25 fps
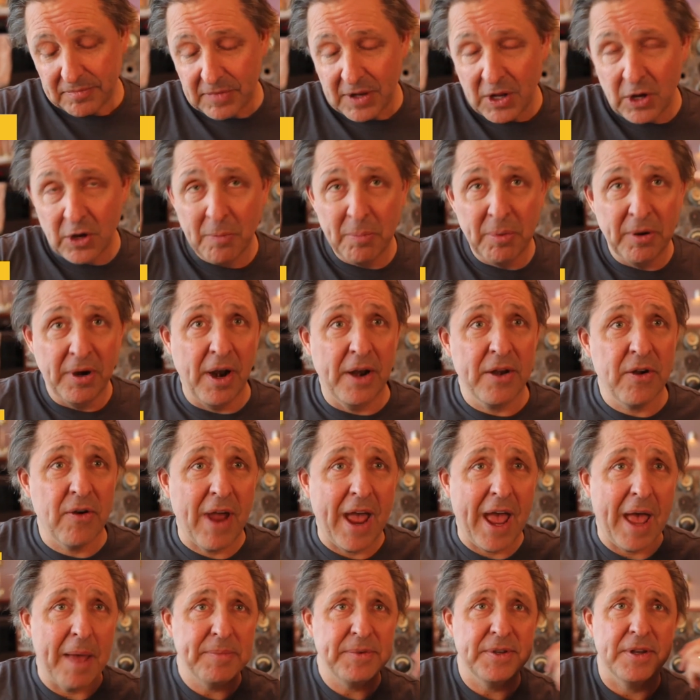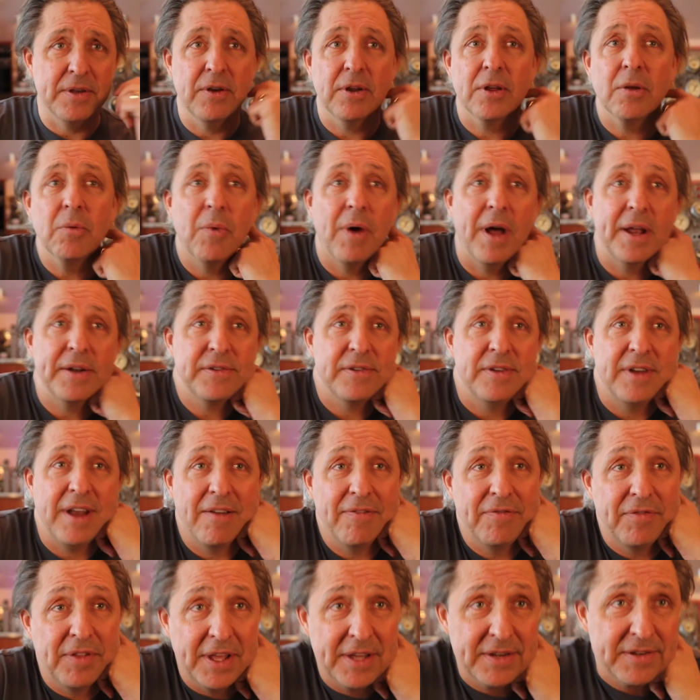you can put it on your abs and you can watch
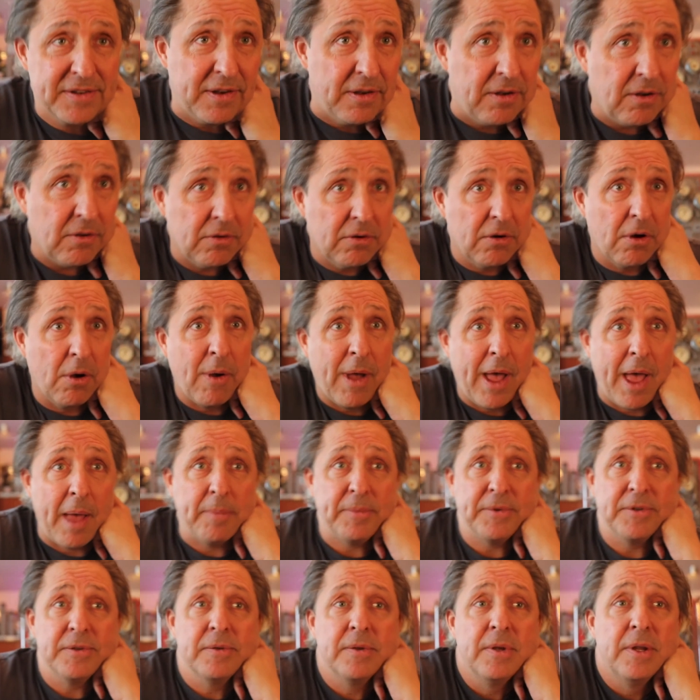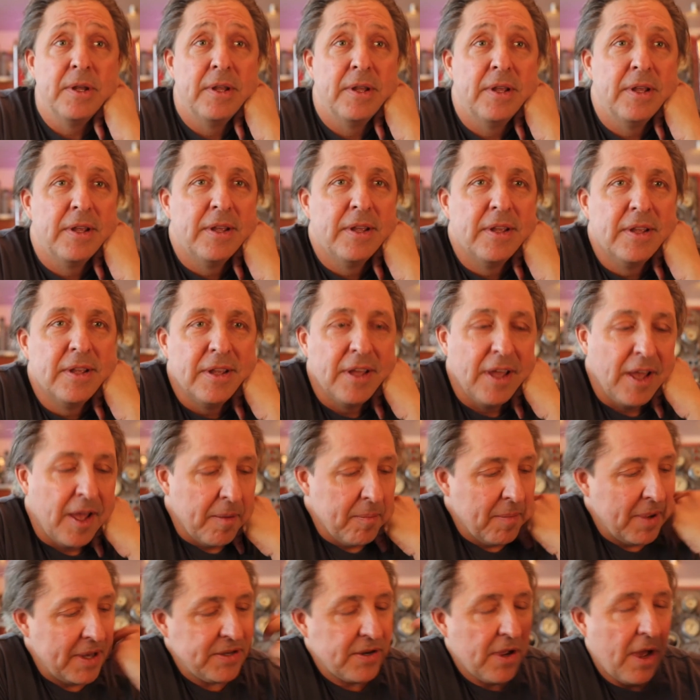Netflix and you'll grow abs.
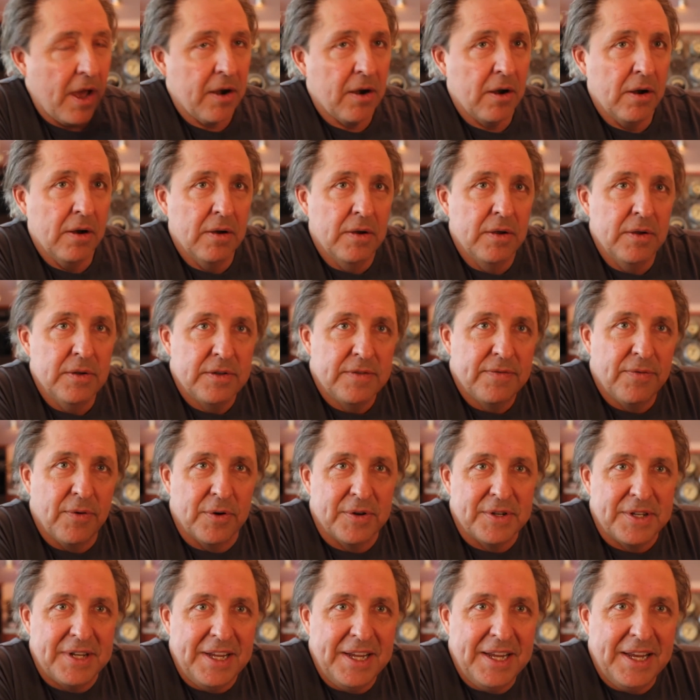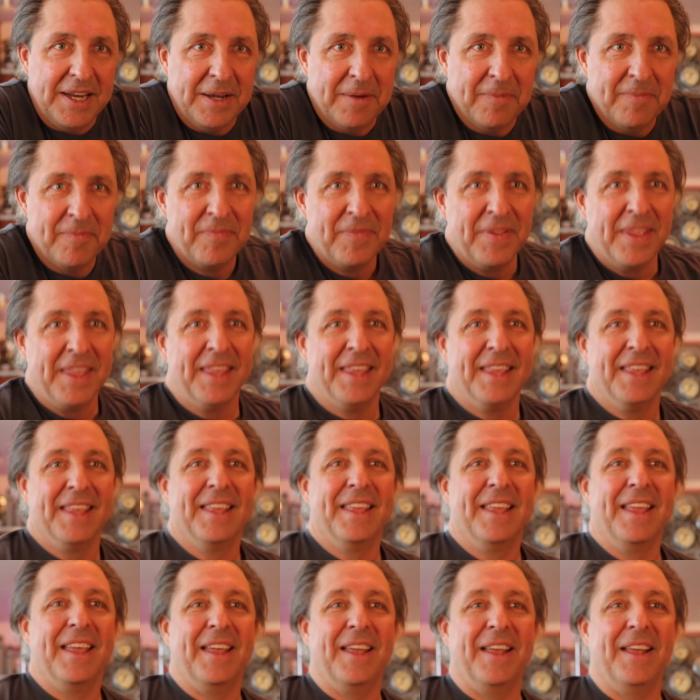My daughter, who's 14,
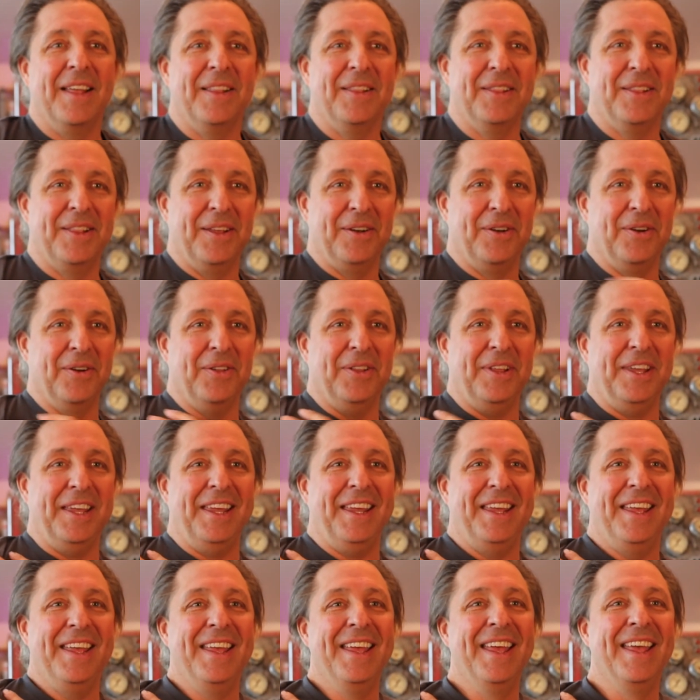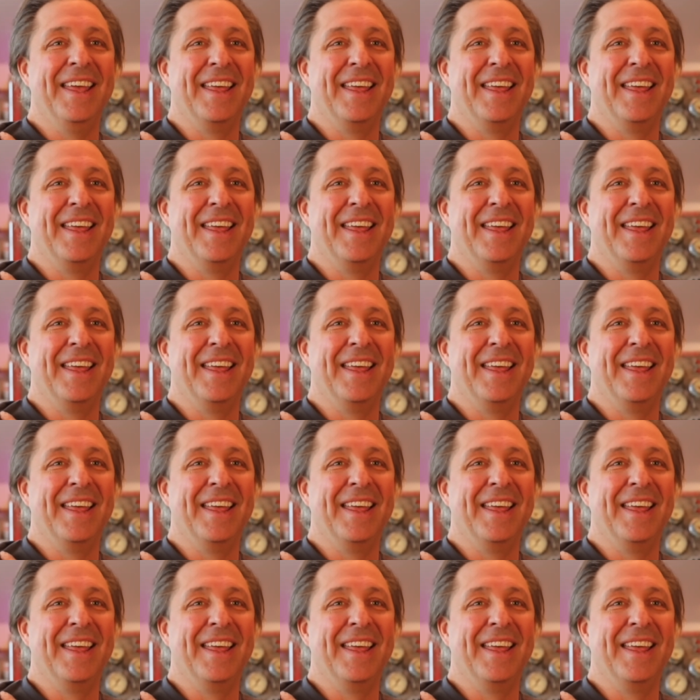literally,